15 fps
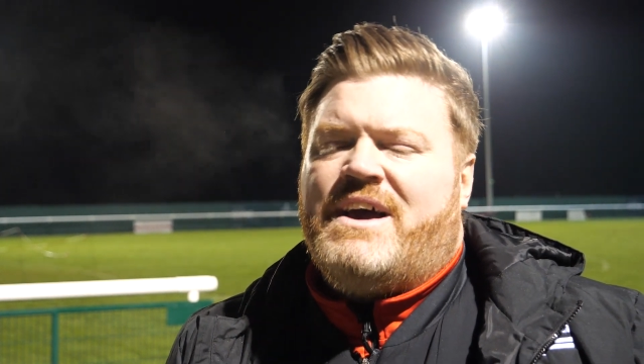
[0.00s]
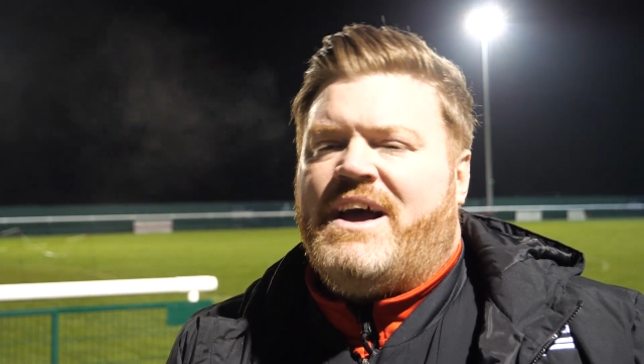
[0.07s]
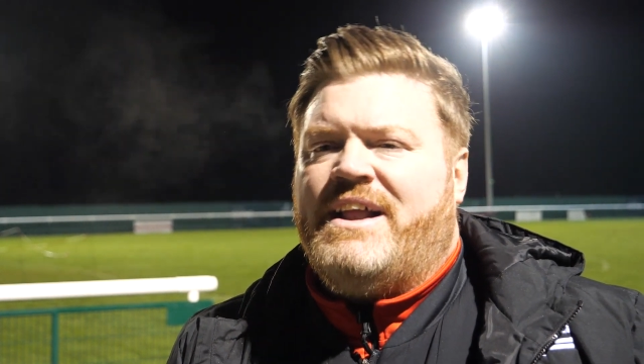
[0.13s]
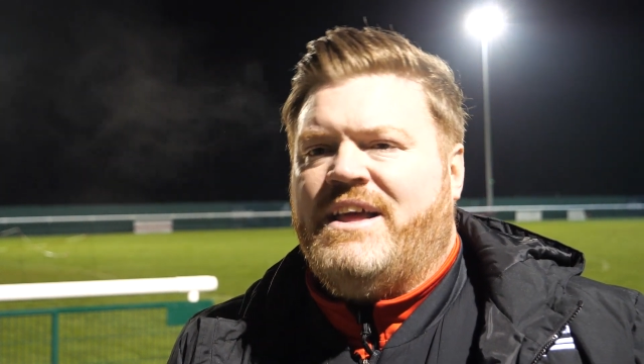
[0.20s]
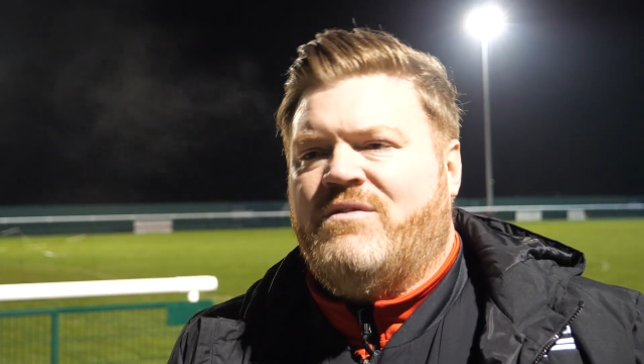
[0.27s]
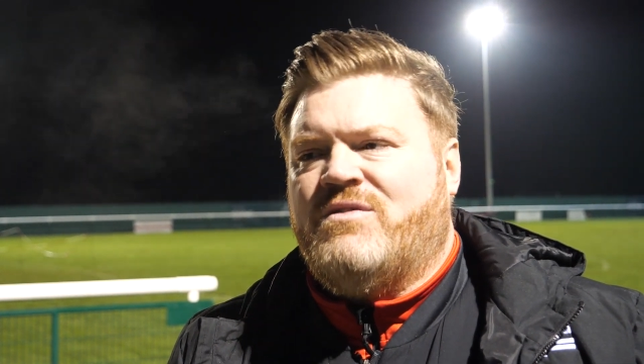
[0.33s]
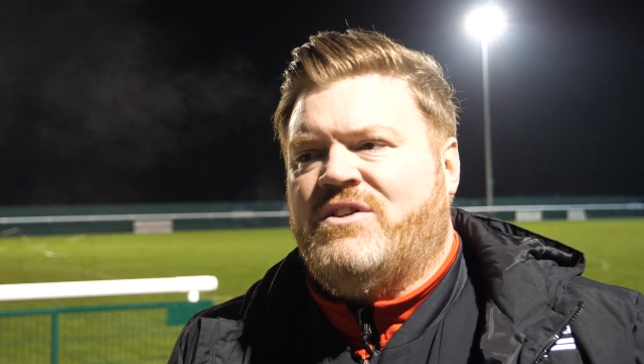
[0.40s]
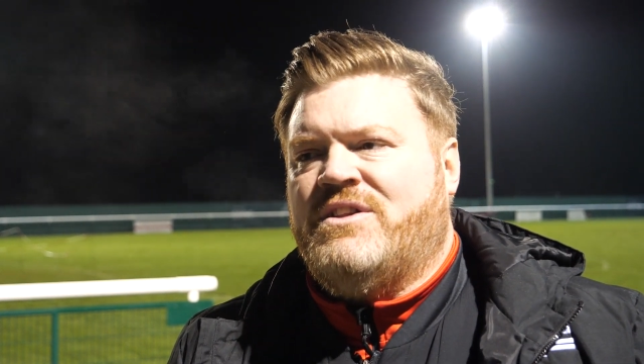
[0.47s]

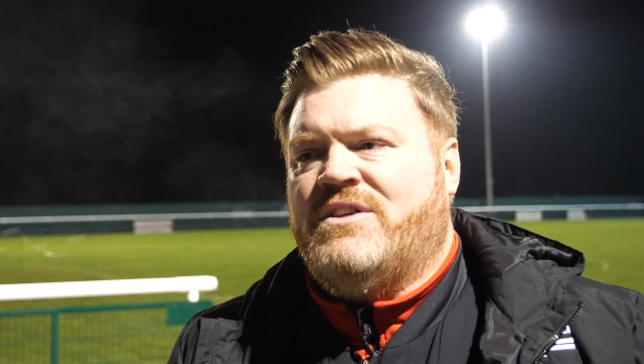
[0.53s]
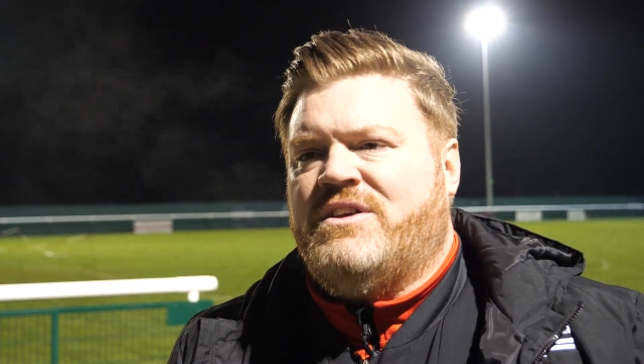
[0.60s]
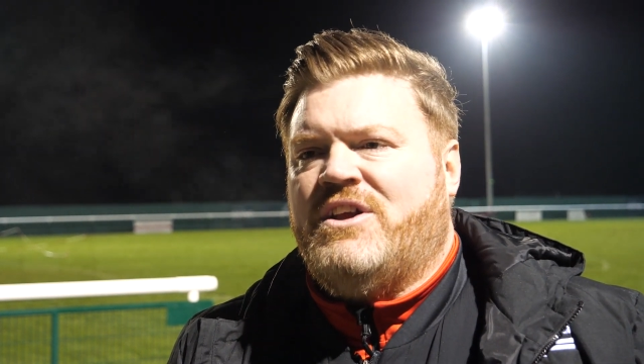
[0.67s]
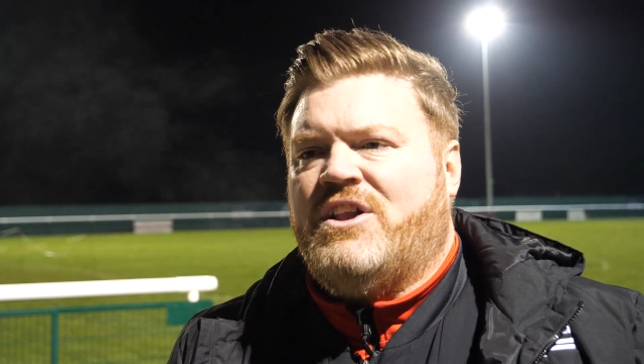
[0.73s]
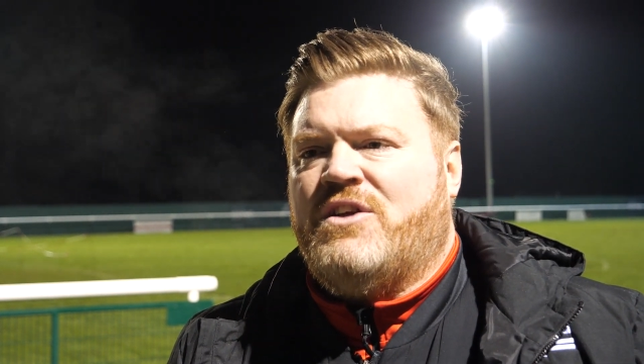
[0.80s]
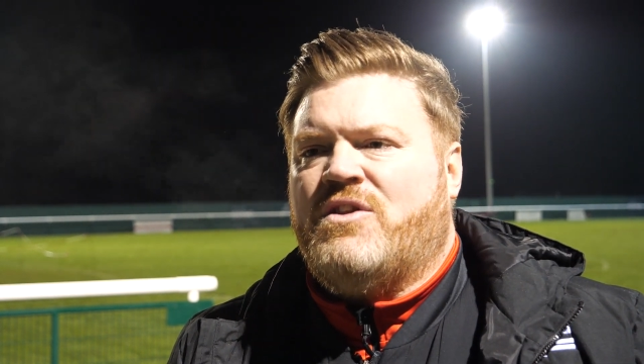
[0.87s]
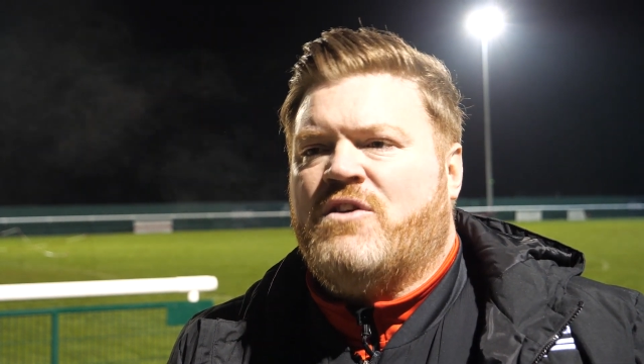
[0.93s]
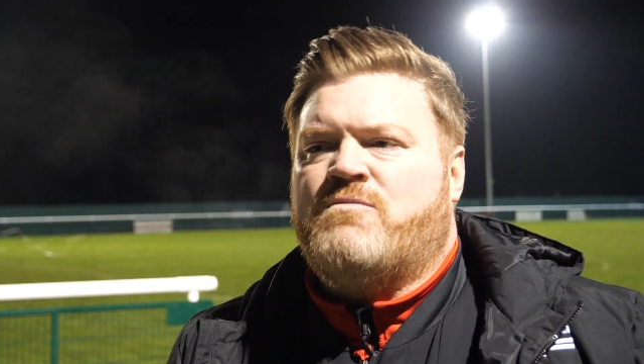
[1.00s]
and even,
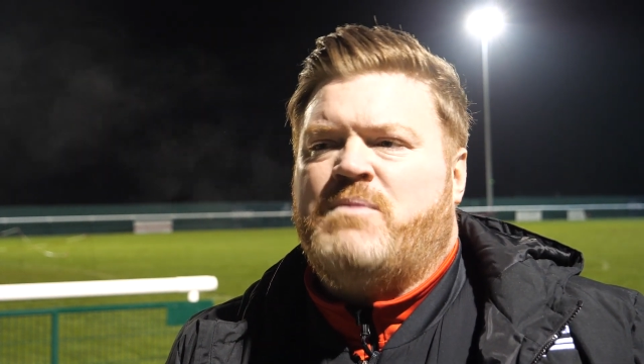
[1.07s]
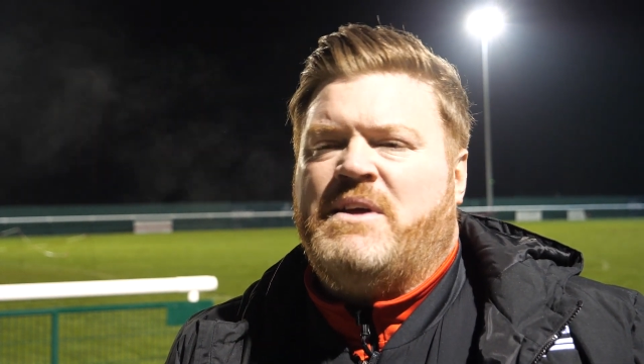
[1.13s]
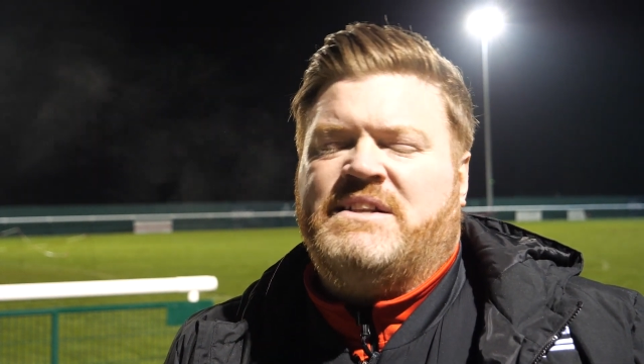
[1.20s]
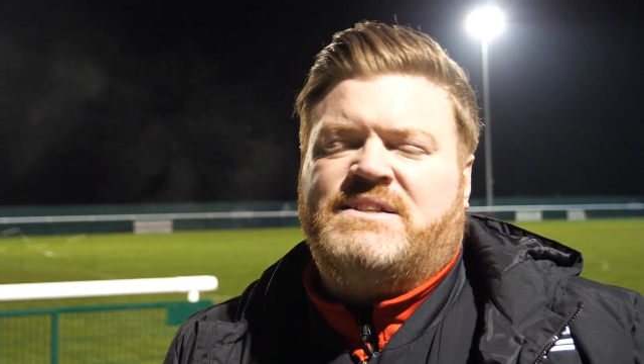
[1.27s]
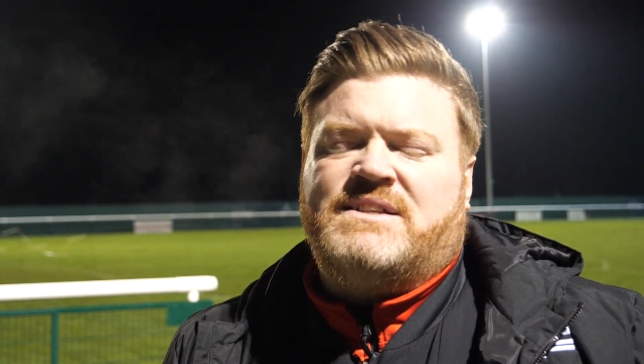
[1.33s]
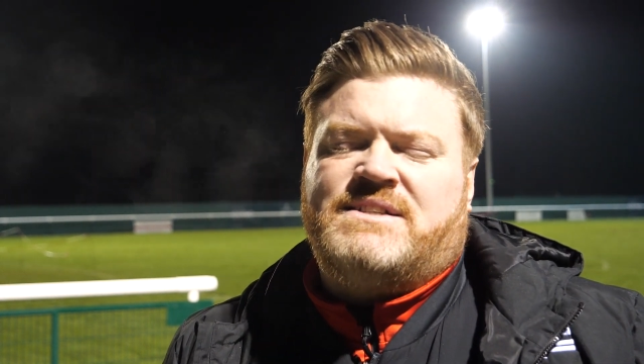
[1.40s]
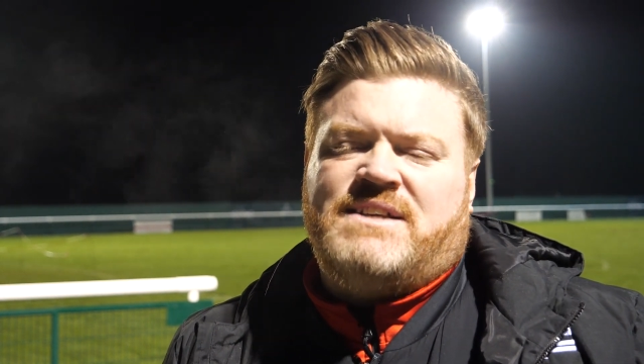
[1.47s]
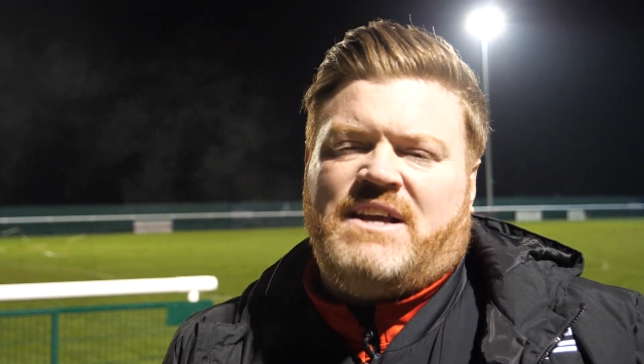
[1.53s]
you know, that have
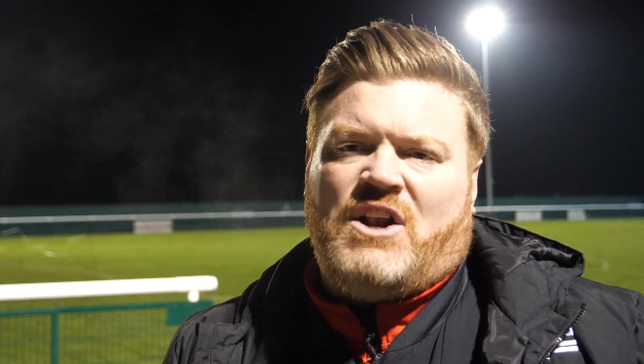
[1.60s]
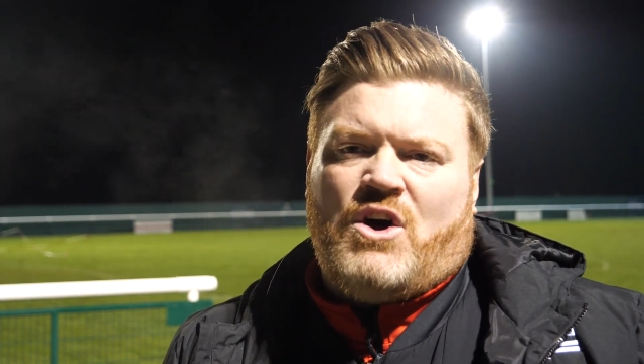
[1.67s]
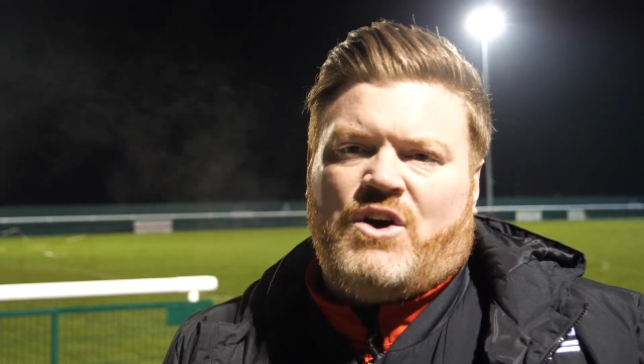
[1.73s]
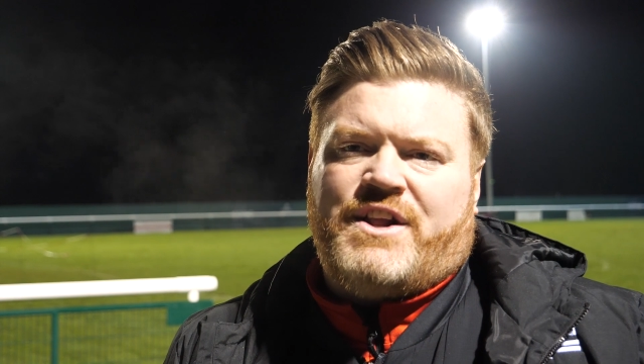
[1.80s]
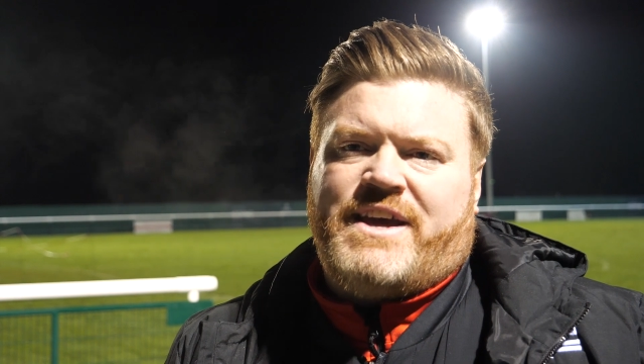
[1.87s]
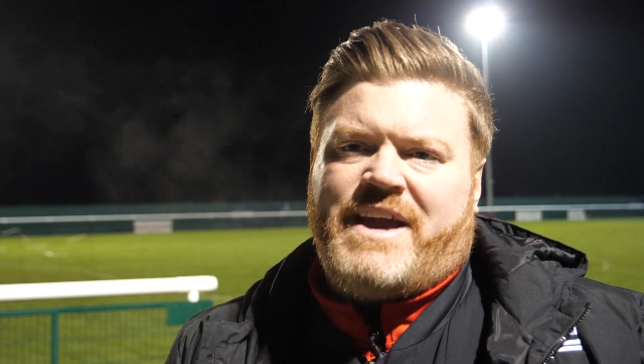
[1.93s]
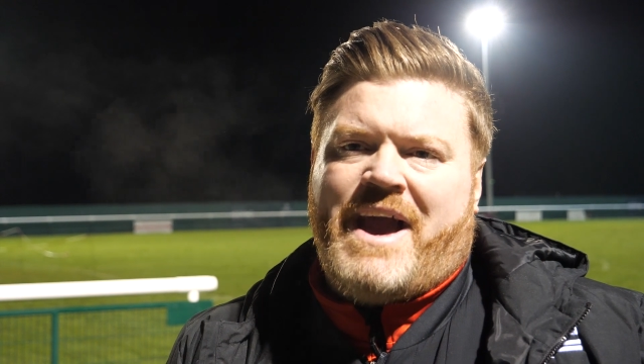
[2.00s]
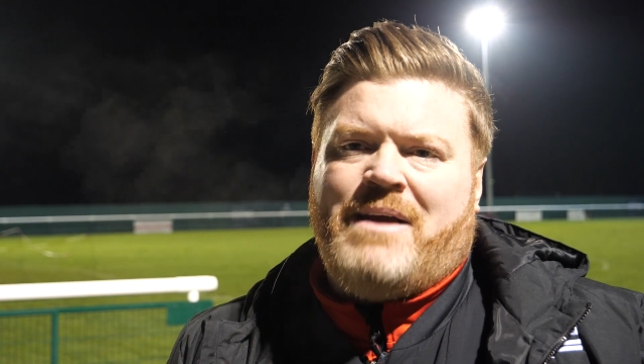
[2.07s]
been to see a lot
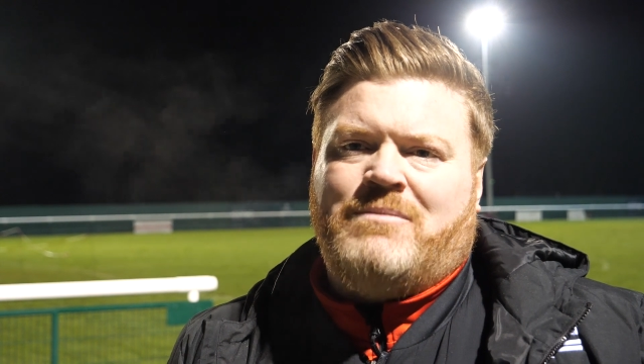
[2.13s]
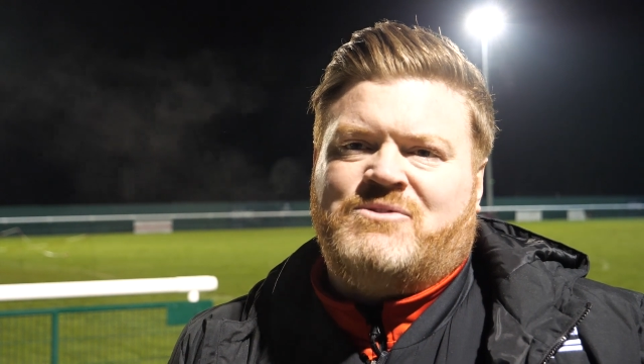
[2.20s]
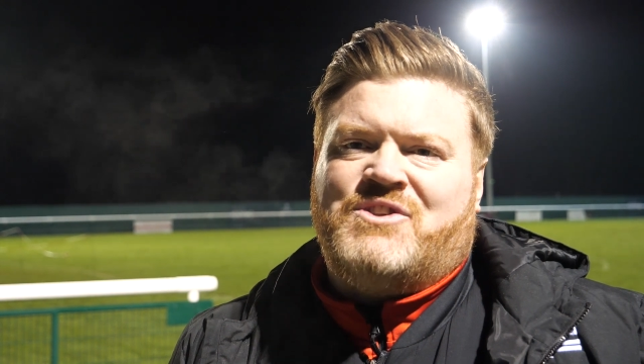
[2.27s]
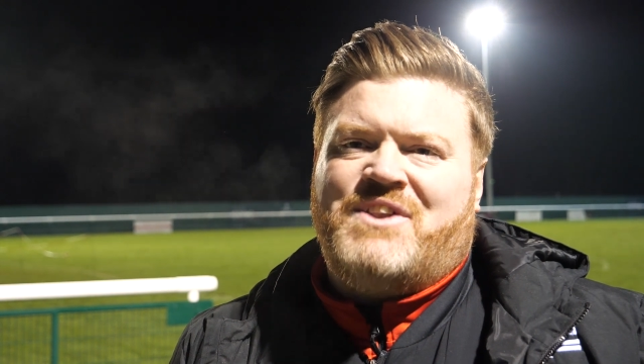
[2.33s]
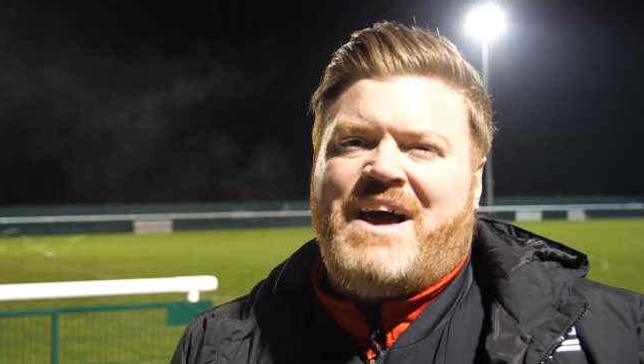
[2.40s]
of the games,